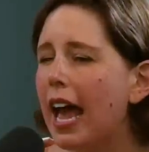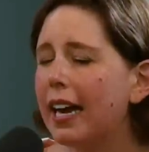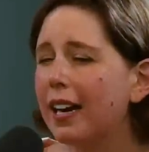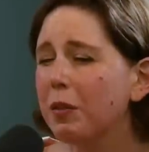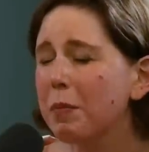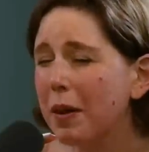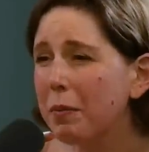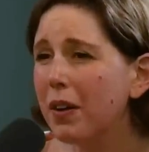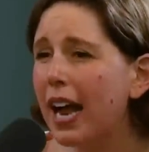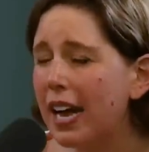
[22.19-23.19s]
And I
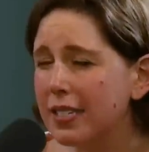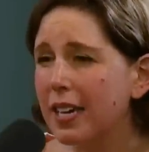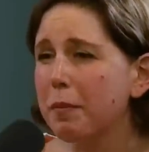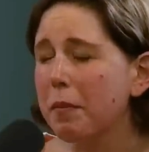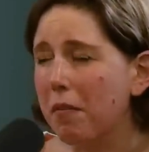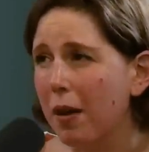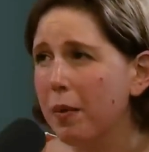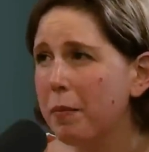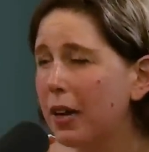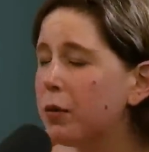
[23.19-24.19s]
remember asking my
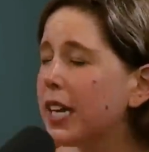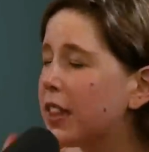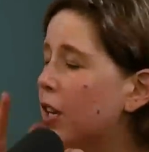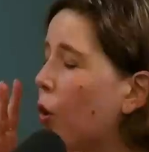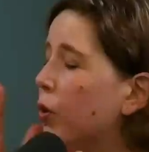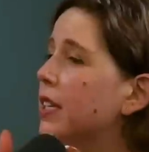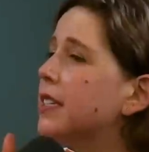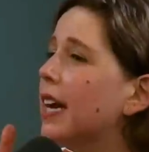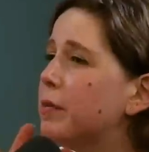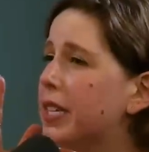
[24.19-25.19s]
mom about it was like the only
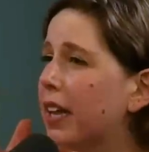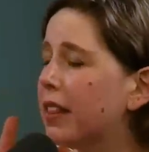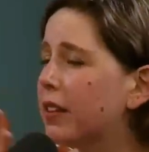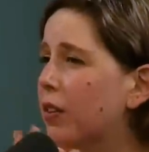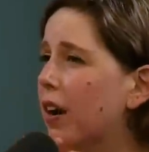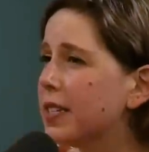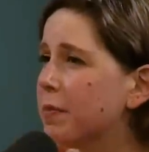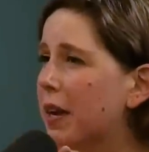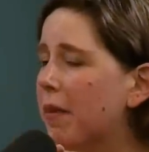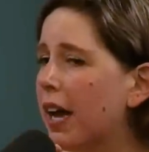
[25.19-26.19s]
time death
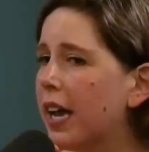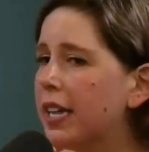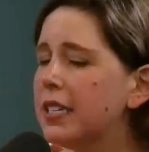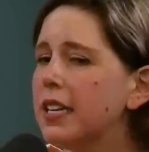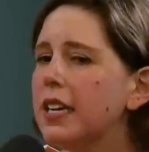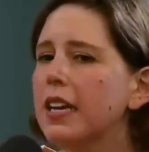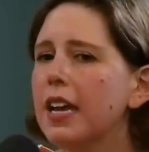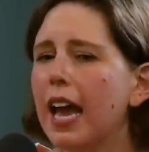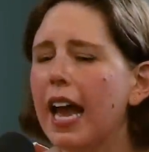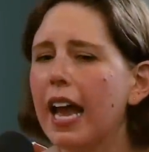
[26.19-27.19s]
crossed my mm-hmm. mind.
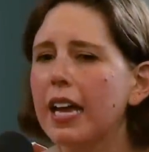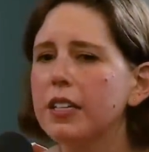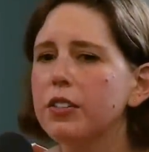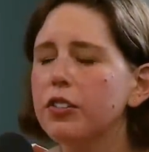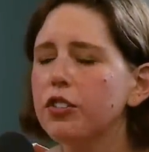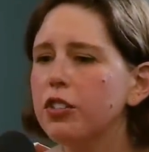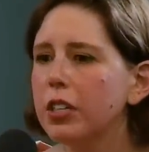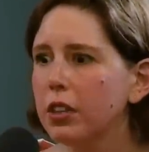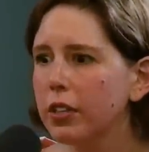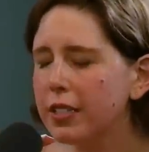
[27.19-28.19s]
And
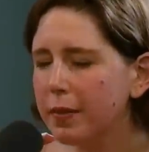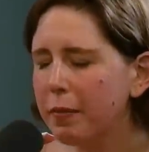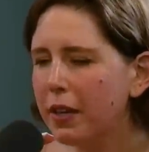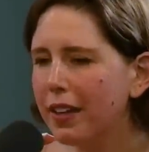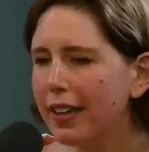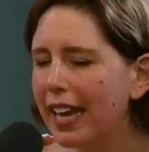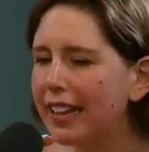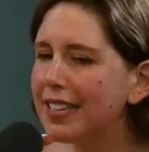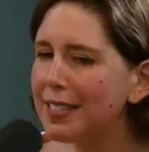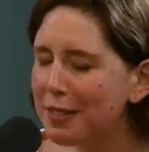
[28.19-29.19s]
she looked at me
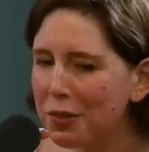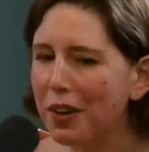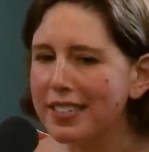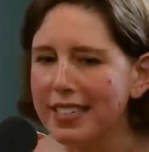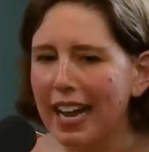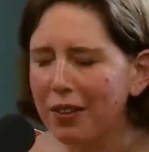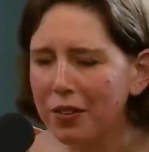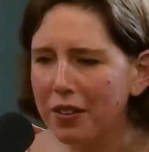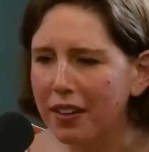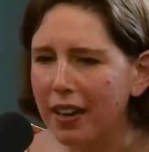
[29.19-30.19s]
like, this is crazy. I don't
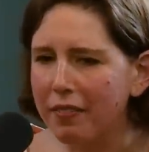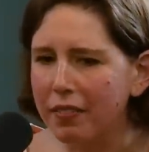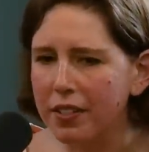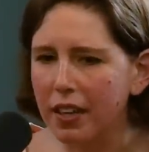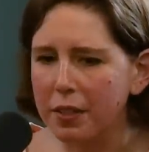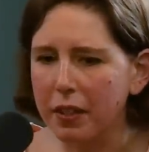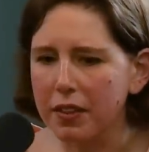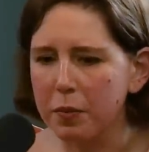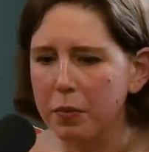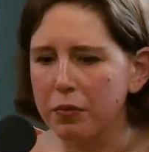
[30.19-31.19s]
know that I've ever talked about
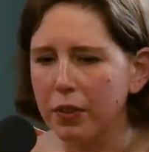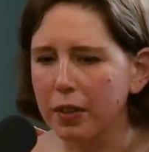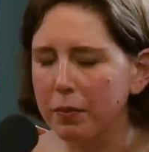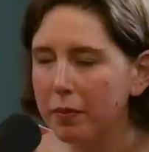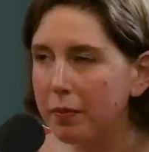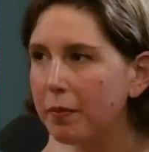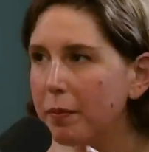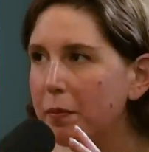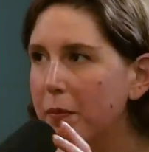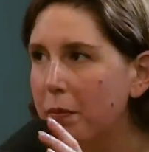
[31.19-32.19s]
this before,
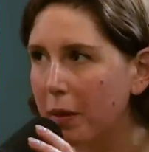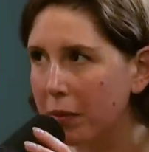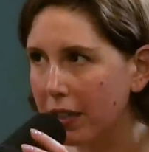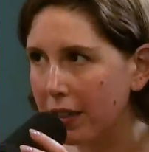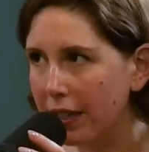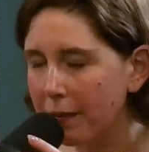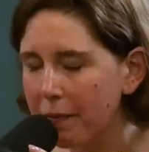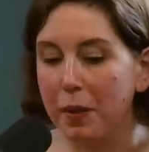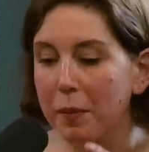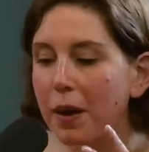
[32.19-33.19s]
publicly,
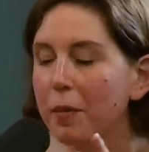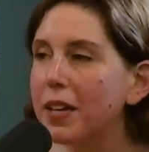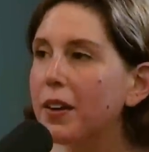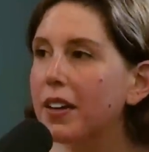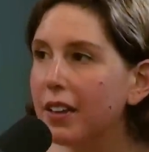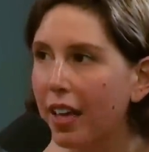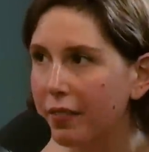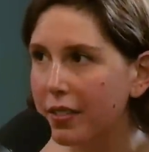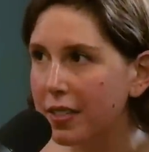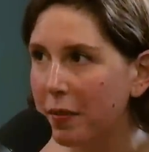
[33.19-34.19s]
but probably you get a lot
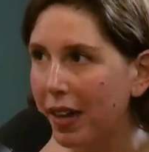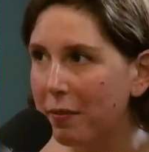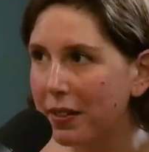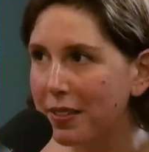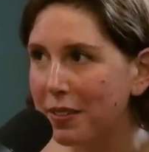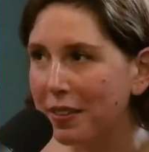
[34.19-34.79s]
of this Mayim because